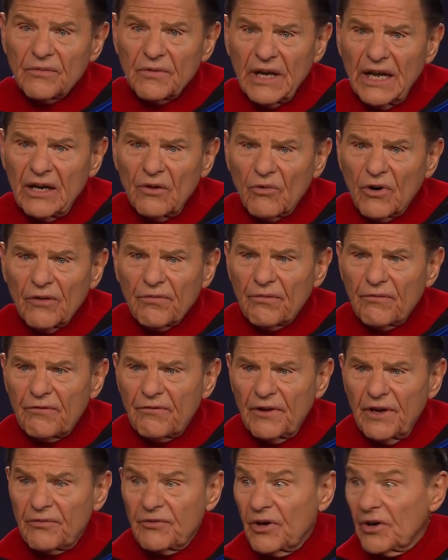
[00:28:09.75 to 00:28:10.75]
anywhere from
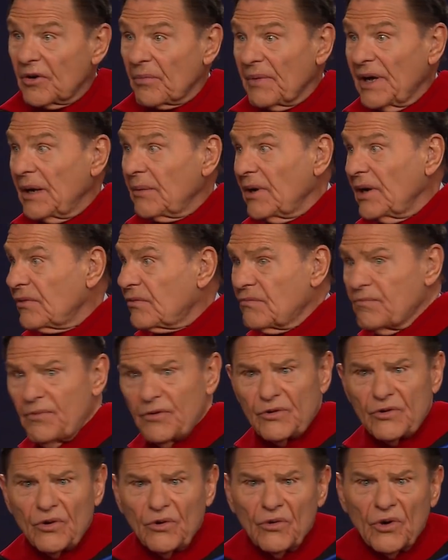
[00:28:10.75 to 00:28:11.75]
50 to maybe
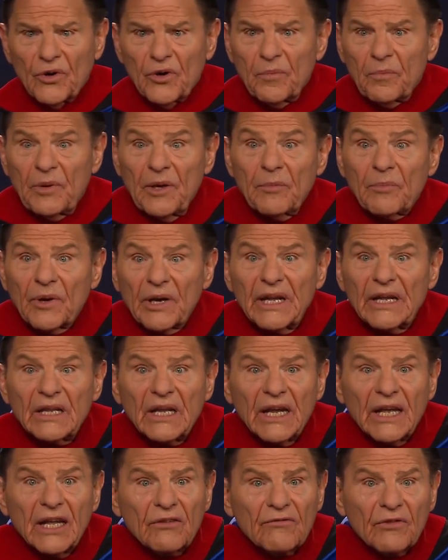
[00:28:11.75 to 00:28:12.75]
200 people in
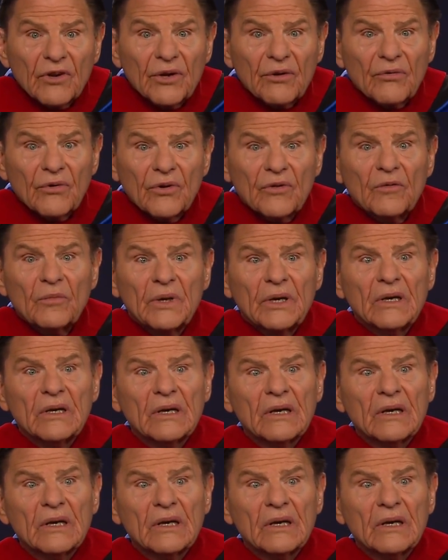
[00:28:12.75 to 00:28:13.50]
the invalid room.